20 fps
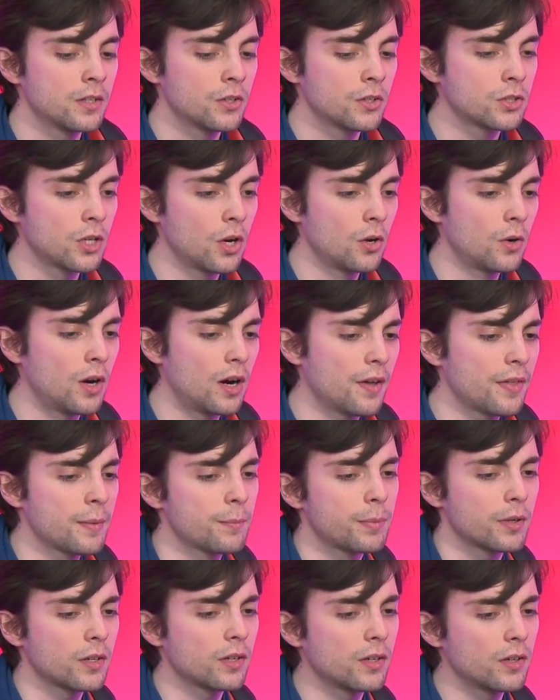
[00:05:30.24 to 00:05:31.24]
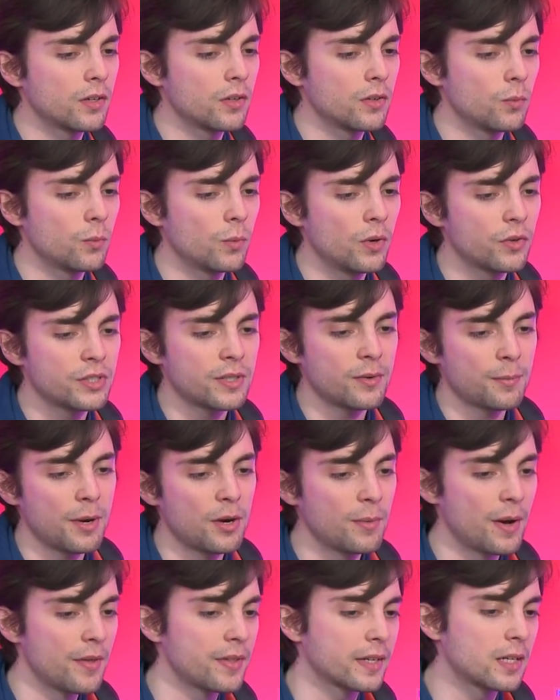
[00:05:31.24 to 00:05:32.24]
So I think we ought to
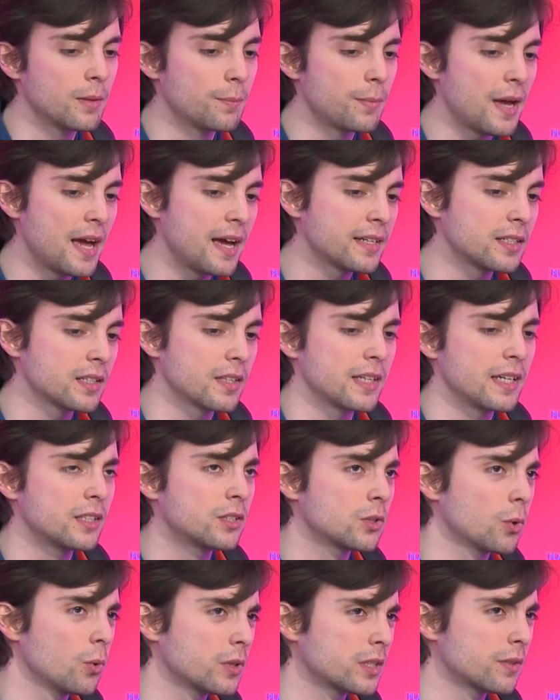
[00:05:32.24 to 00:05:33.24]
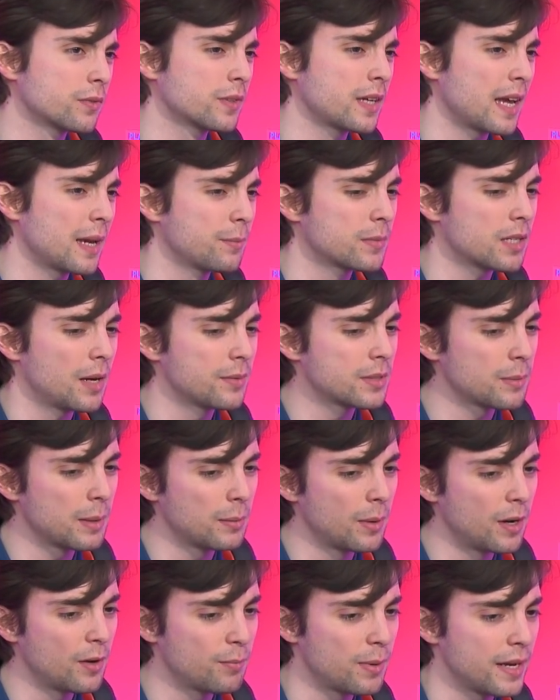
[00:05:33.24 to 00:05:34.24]
bear in mind that compared to these sorts of game types that
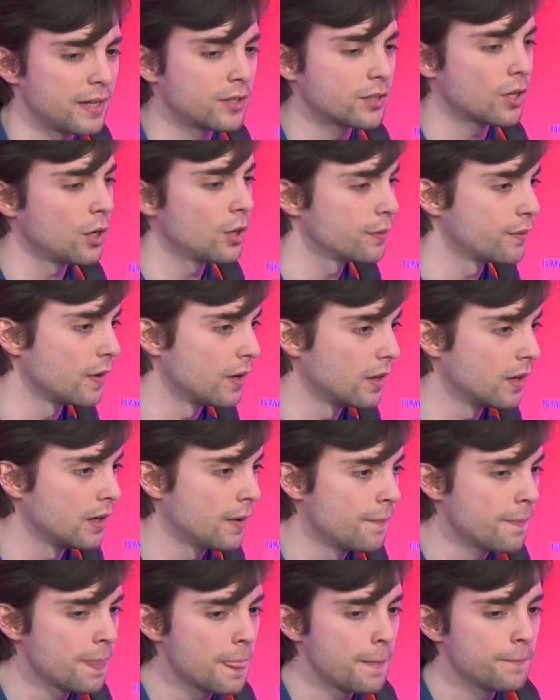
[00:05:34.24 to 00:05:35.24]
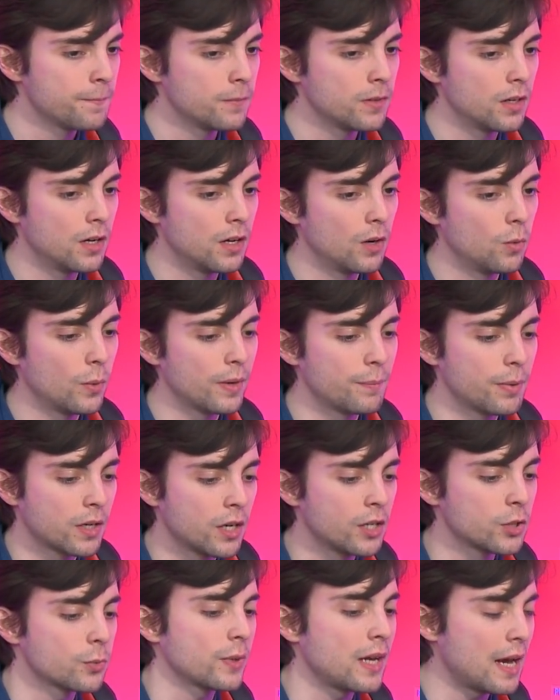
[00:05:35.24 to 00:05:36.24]
people have played so far,
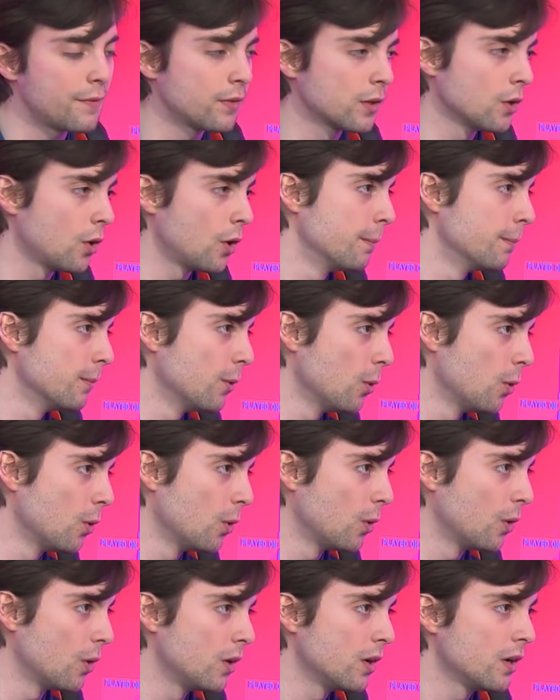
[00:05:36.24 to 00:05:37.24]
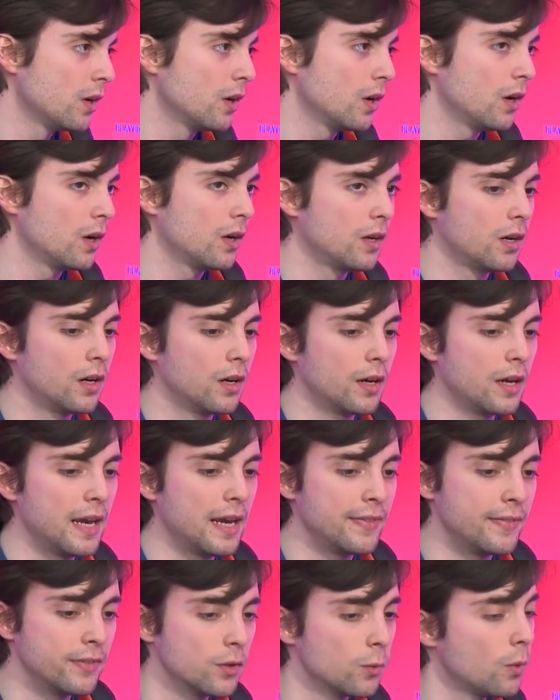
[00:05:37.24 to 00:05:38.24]
because we have a lot more
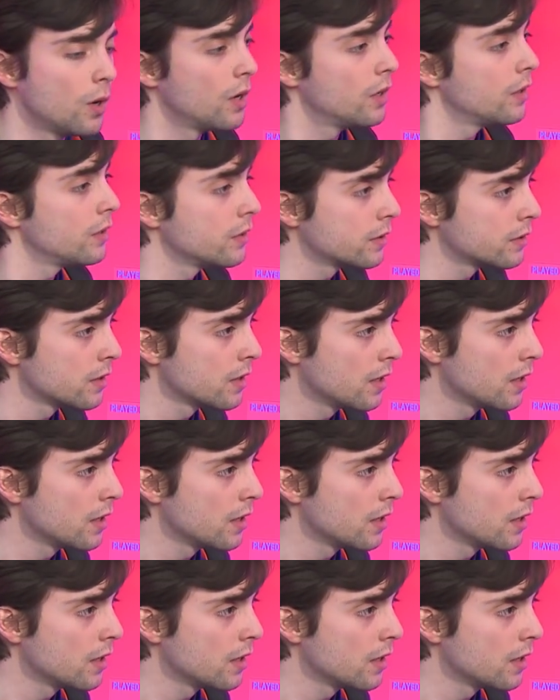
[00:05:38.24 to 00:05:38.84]
in the world